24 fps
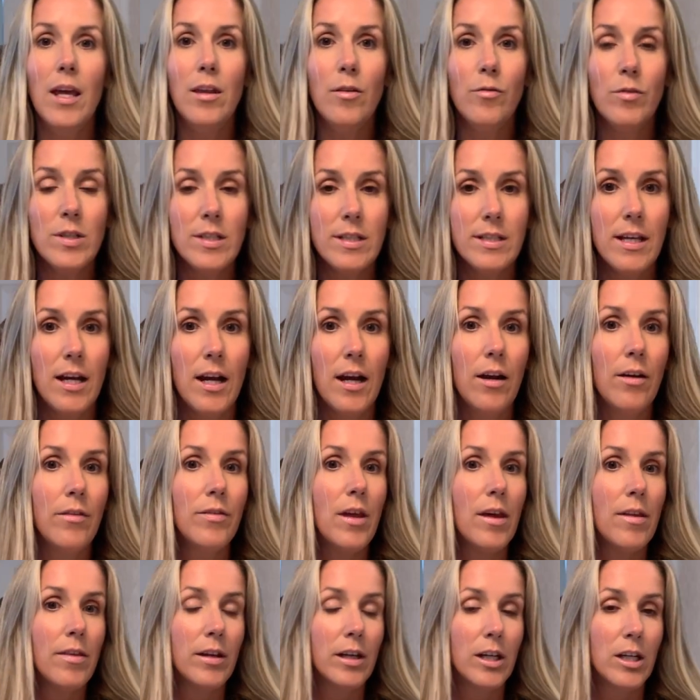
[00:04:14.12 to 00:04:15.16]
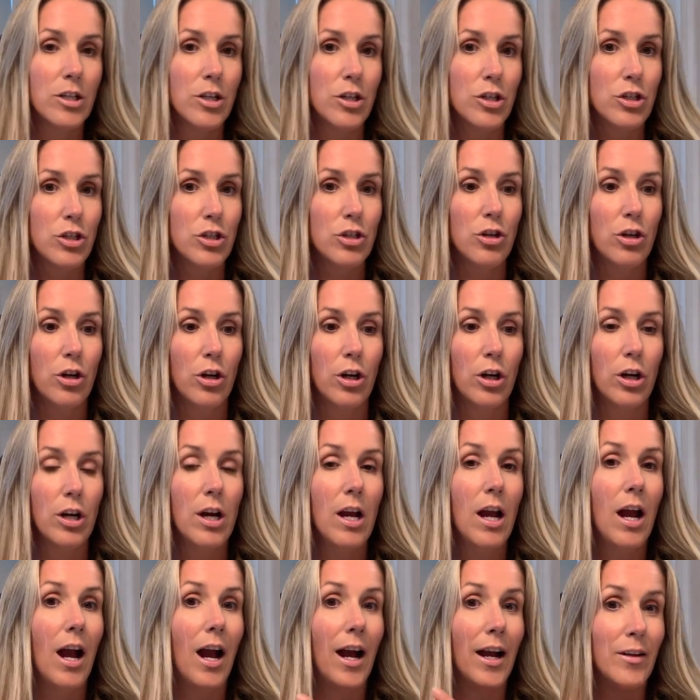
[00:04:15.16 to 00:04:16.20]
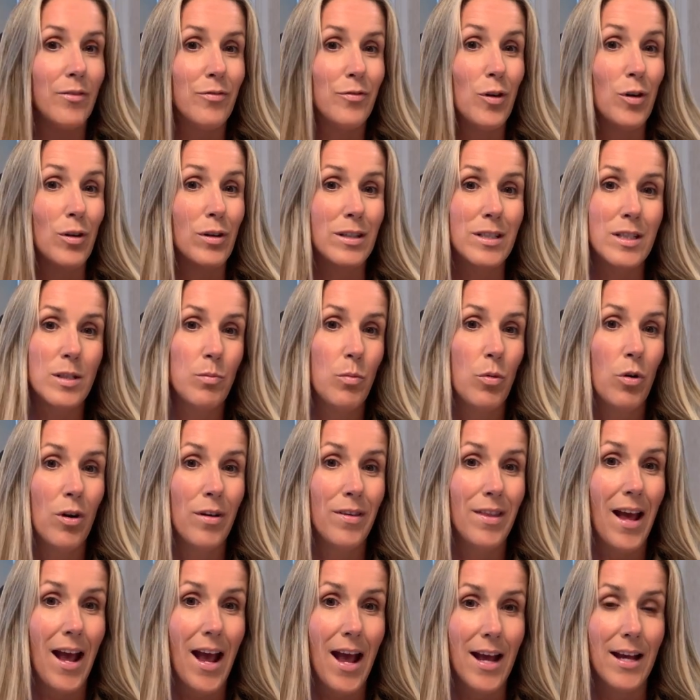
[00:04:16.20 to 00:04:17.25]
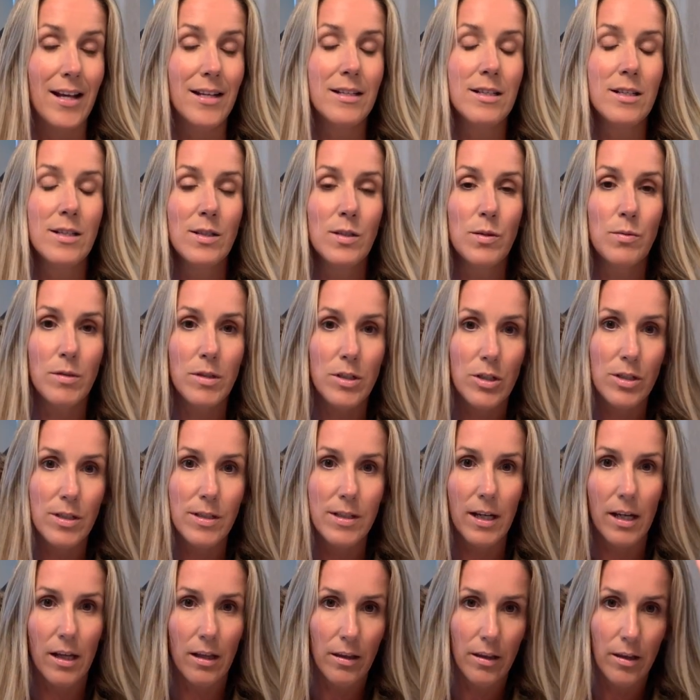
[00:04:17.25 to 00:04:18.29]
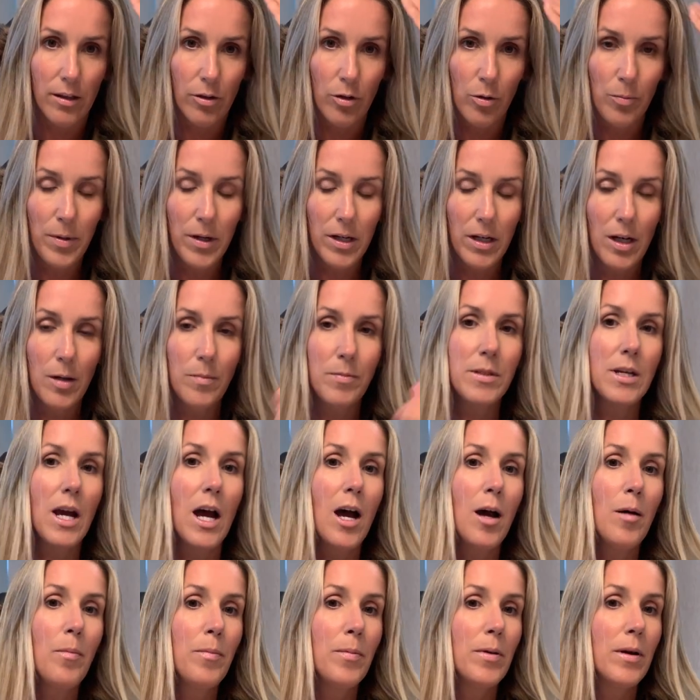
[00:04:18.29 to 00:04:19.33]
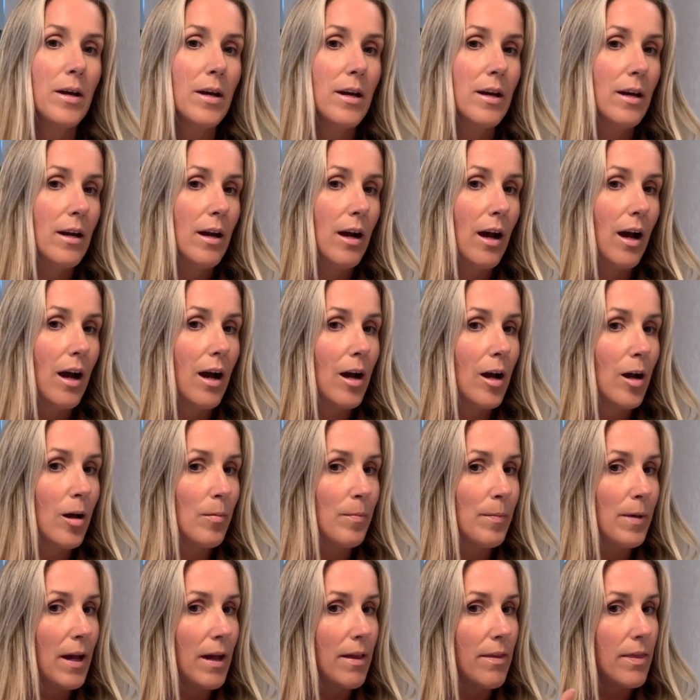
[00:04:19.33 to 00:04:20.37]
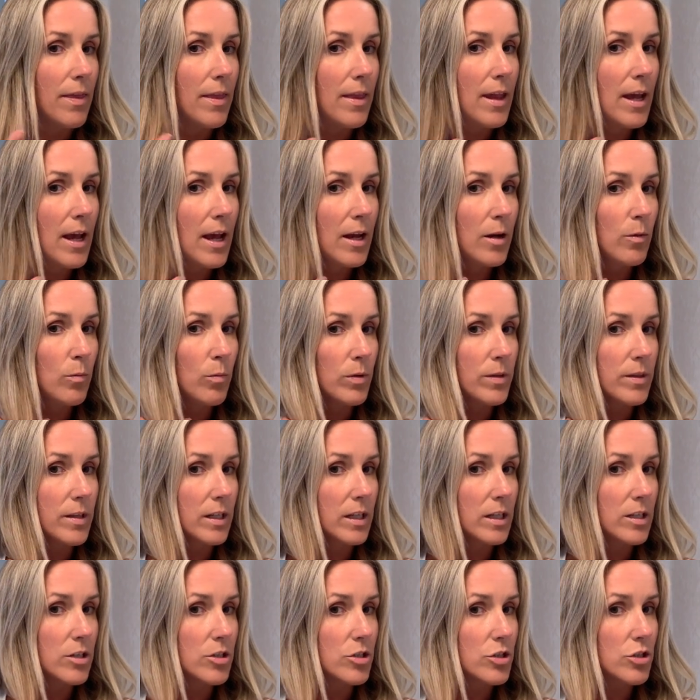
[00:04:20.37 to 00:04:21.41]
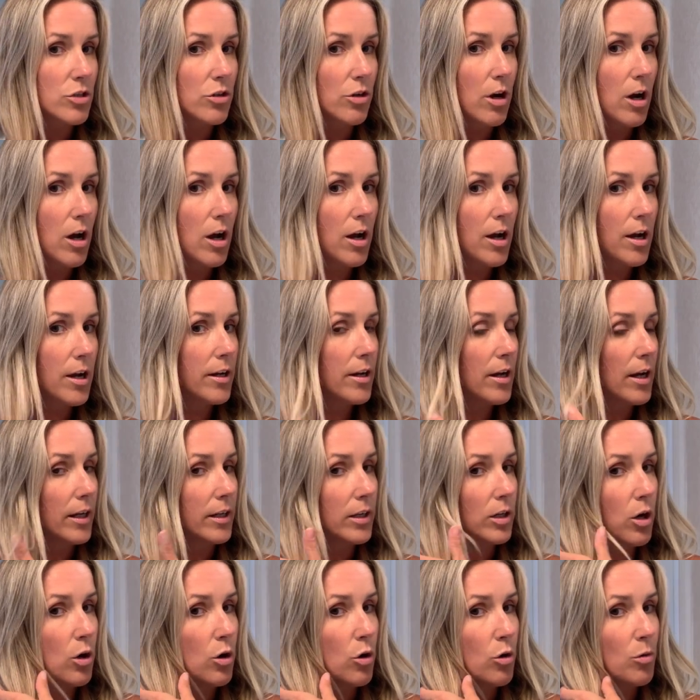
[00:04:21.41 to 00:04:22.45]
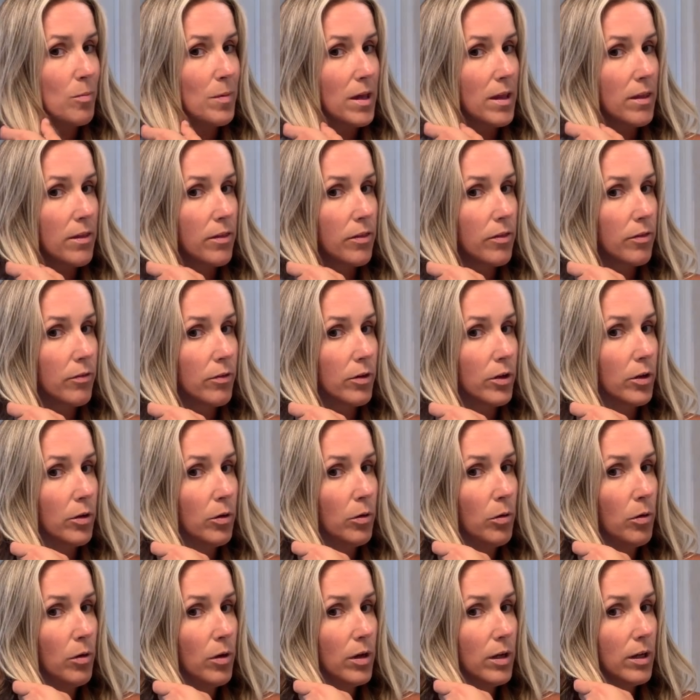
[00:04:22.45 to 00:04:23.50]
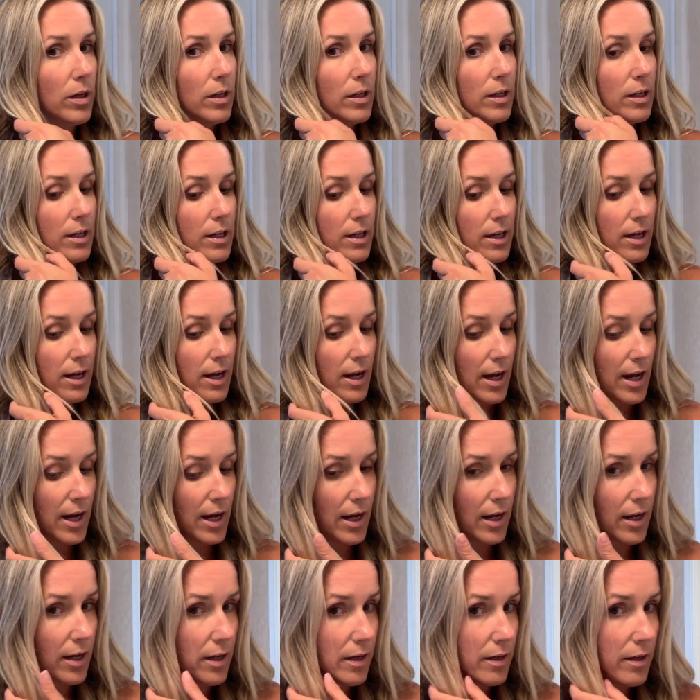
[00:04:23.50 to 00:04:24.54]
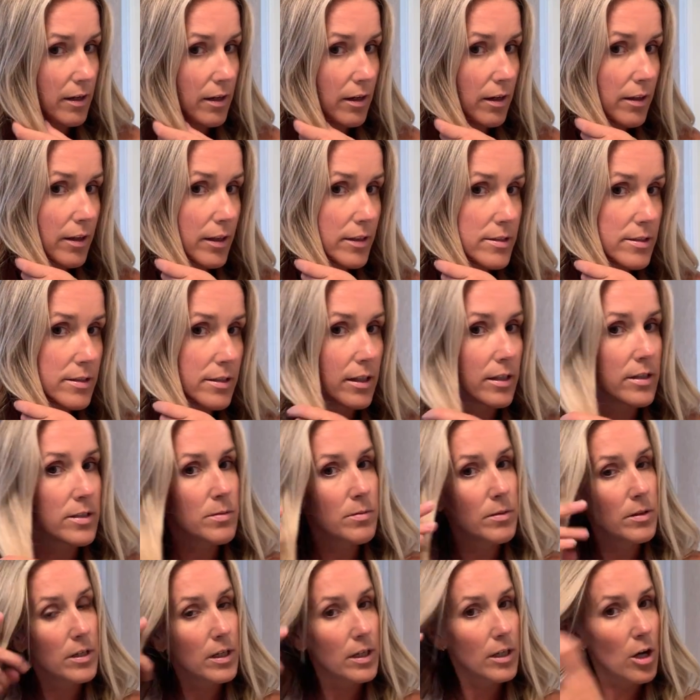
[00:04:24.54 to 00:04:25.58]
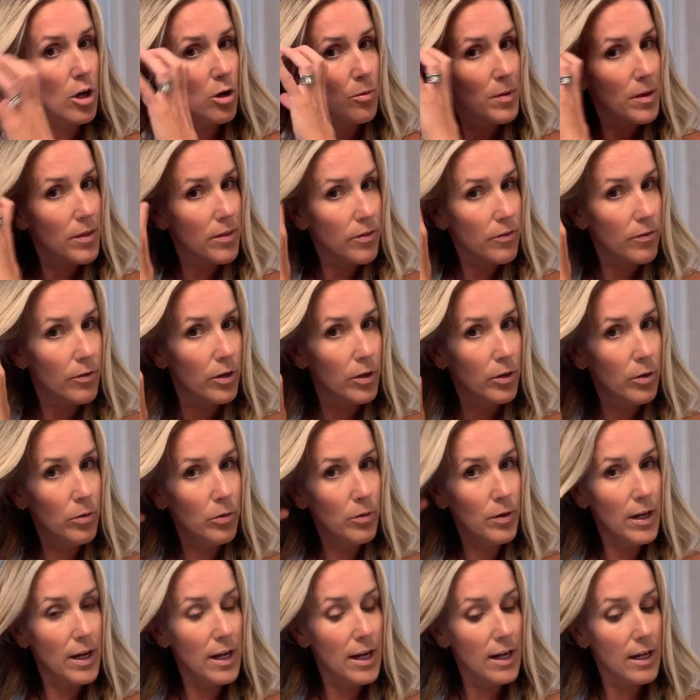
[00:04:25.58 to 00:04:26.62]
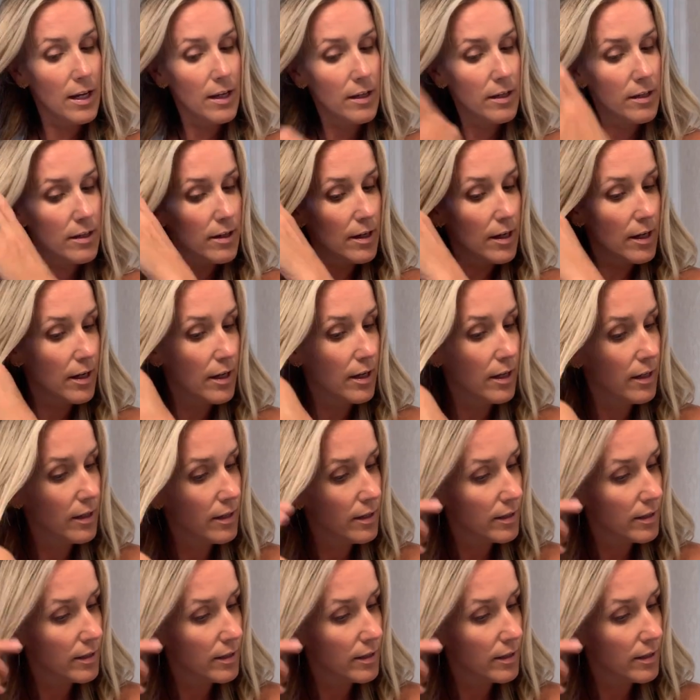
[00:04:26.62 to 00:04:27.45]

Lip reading: rinse that out. And then the conditioner, I focus more on the ends with just like a little bit up top. And then with the conditioner on, I comb it through, and oh, that's a nice one. I comb it through, and yeah.